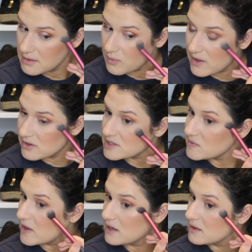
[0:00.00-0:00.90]
The weather's
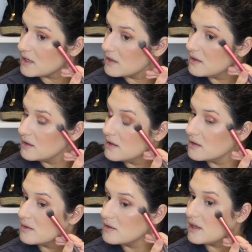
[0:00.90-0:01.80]
finally
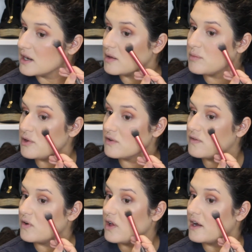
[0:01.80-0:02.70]
getting
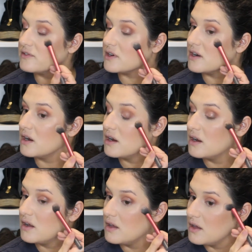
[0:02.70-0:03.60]
beautiful after
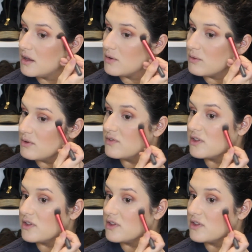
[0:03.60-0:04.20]
we've